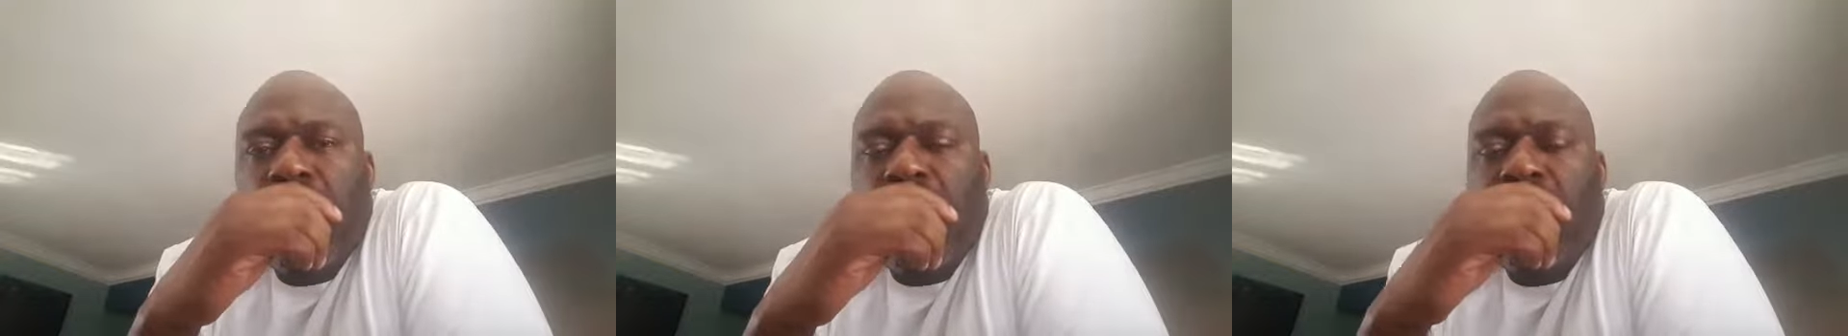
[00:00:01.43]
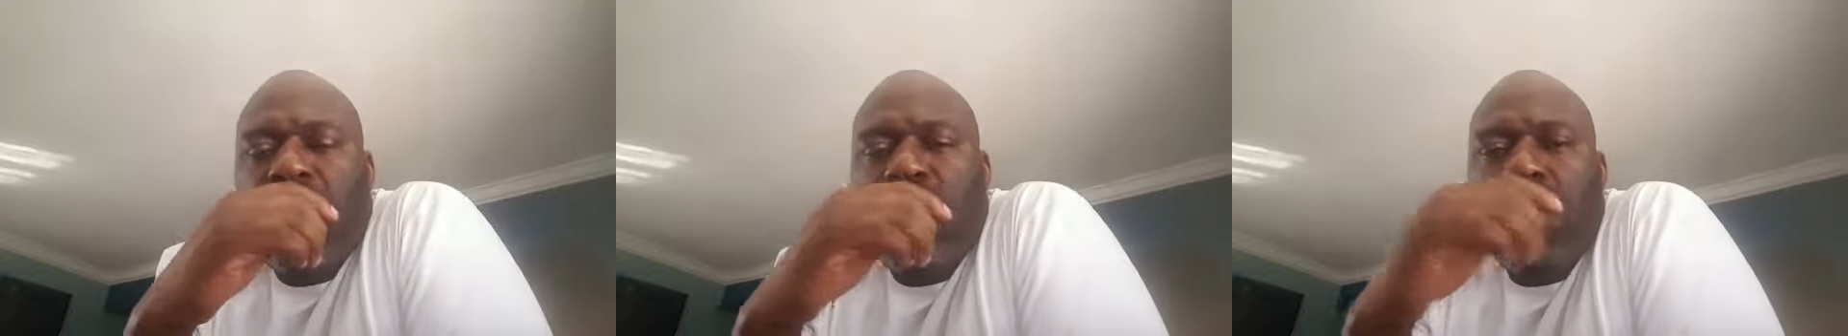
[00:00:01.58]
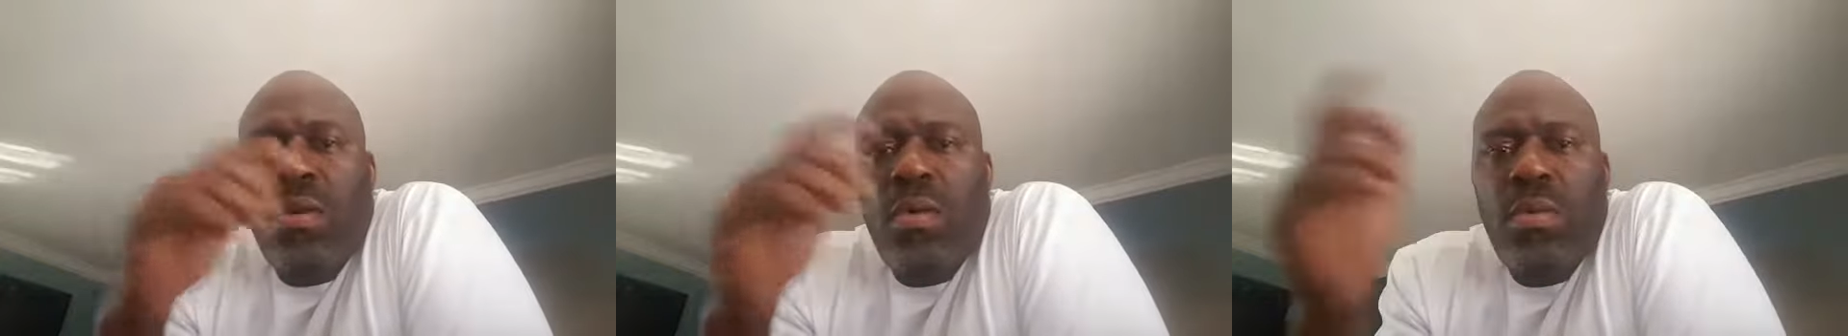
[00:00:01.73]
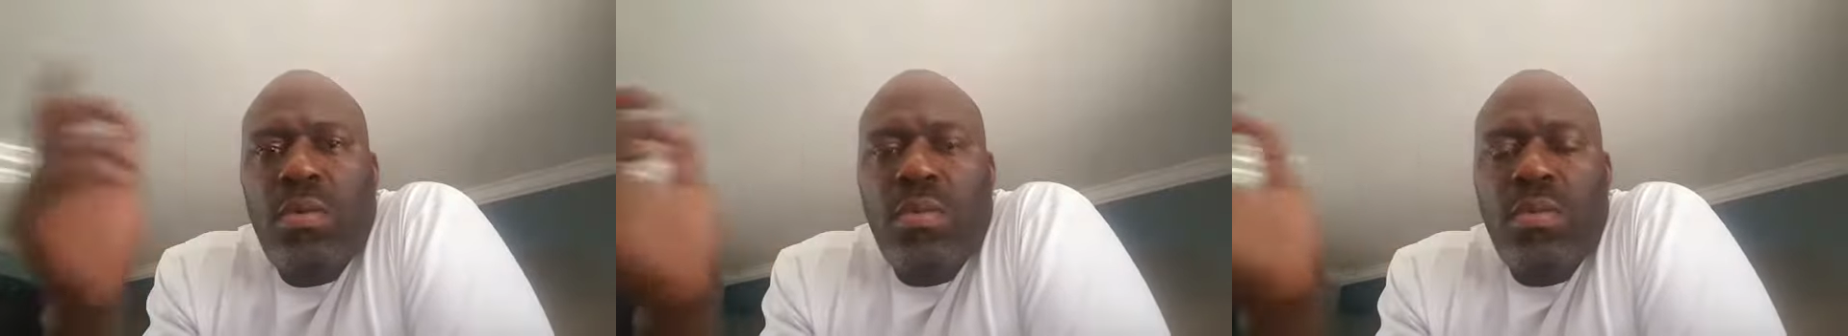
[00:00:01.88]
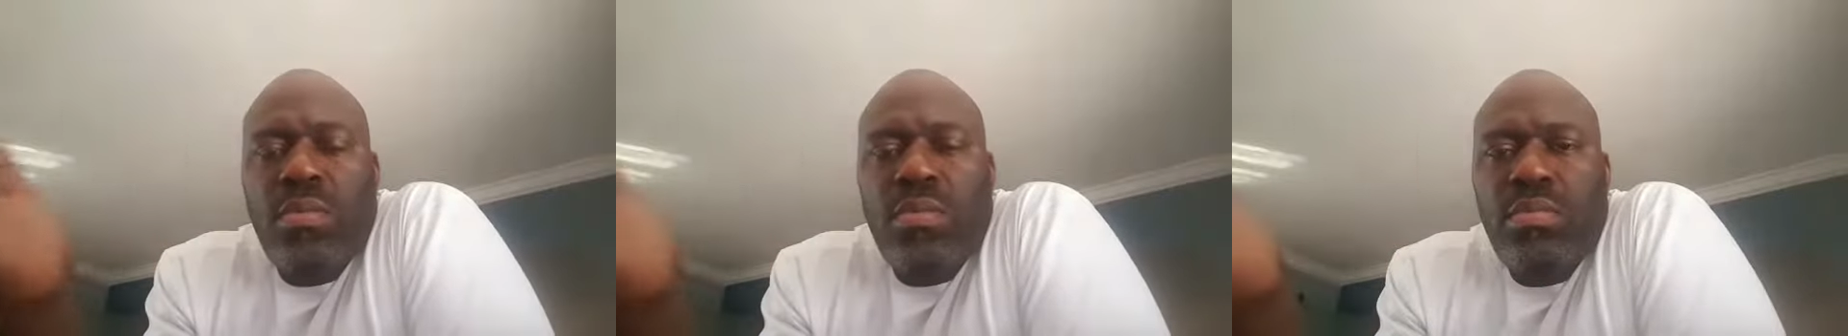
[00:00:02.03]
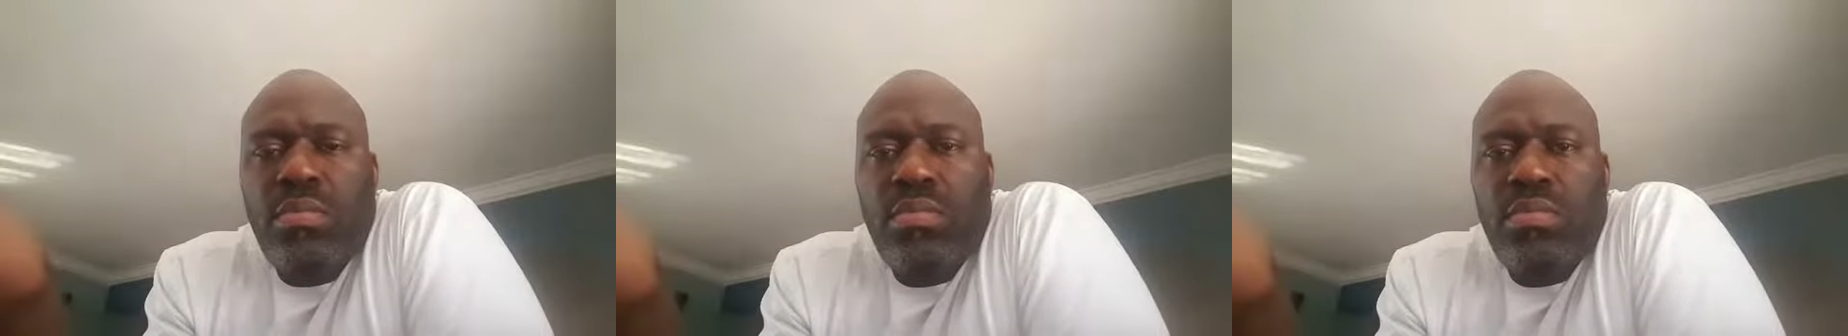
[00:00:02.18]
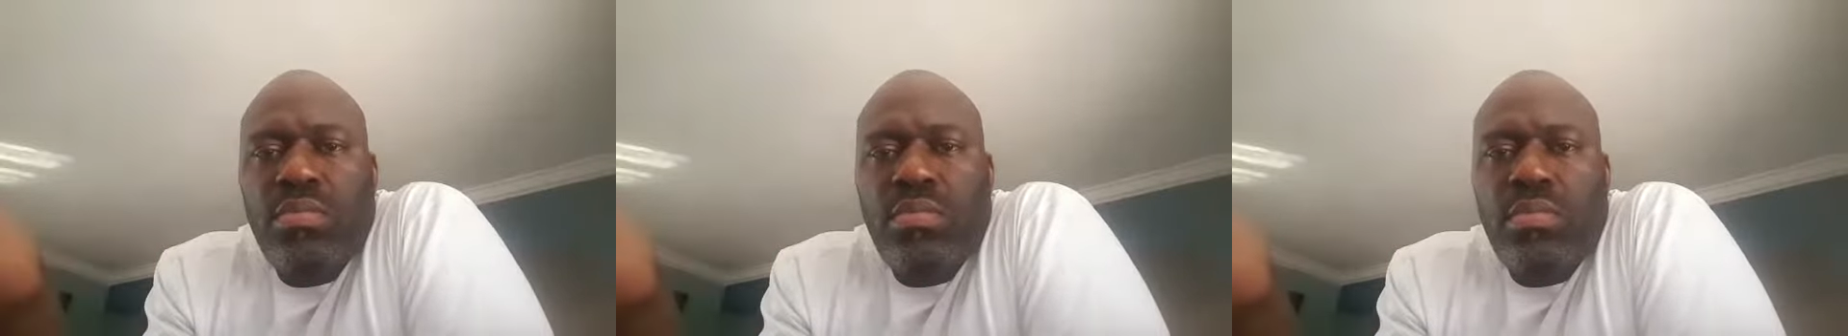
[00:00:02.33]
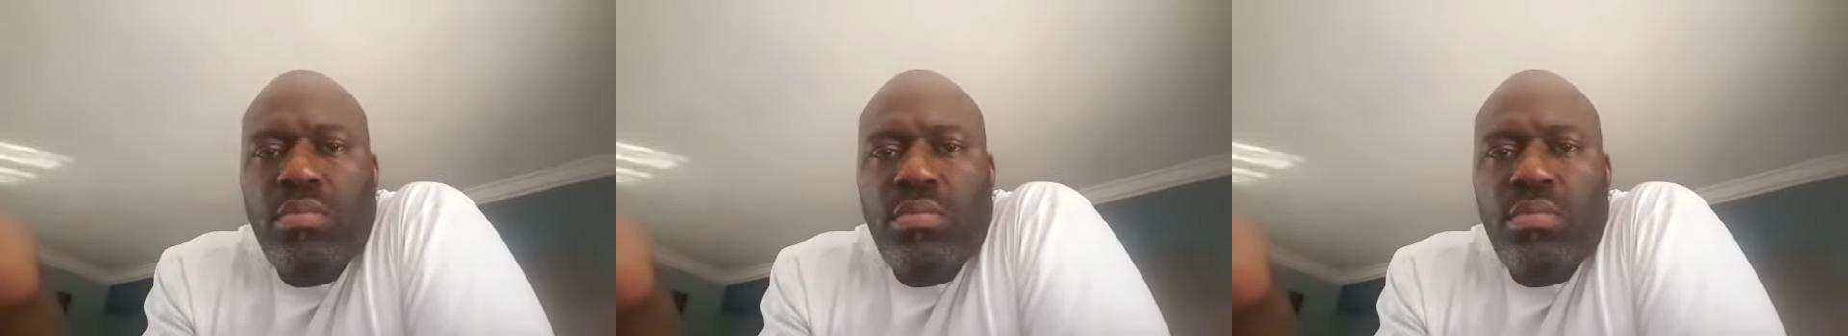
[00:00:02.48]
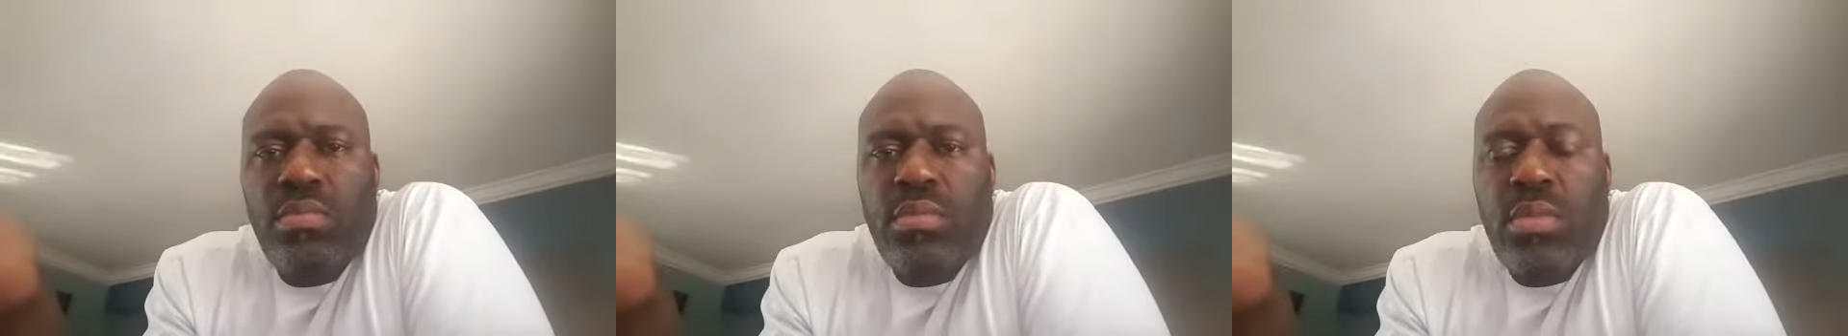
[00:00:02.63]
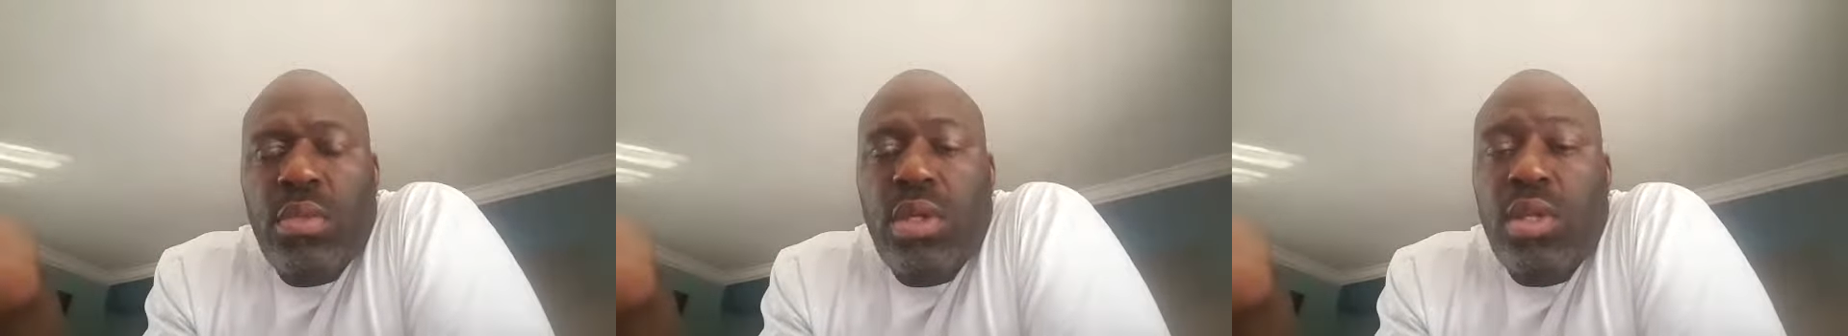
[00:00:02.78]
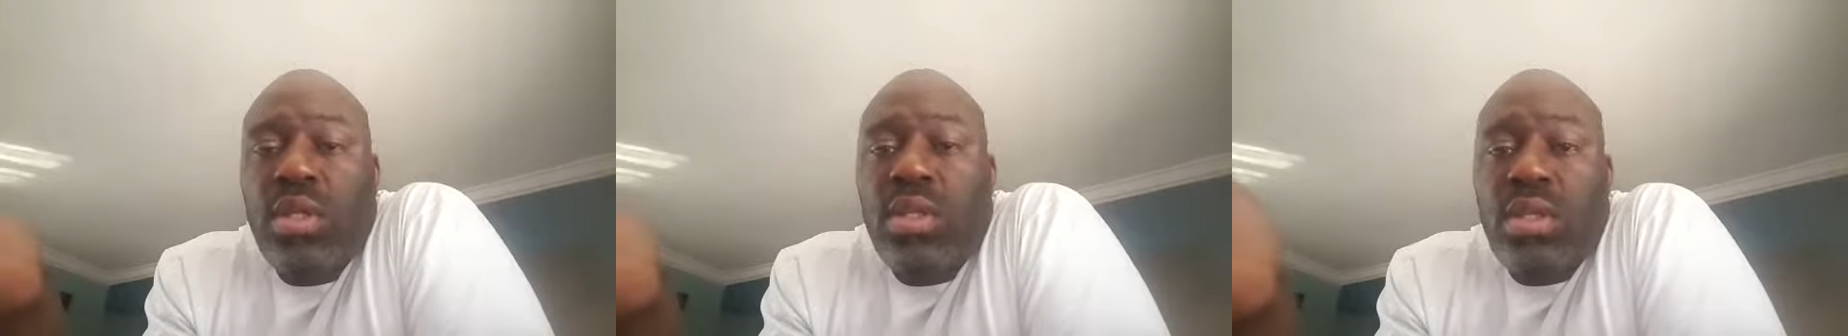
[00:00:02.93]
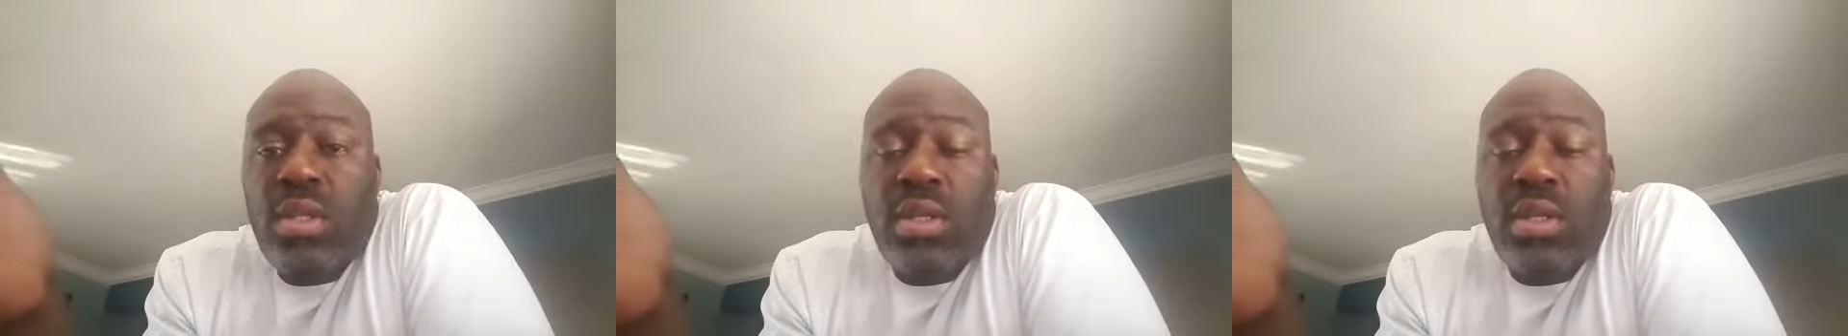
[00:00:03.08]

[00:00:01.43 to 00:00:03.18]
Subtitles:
It's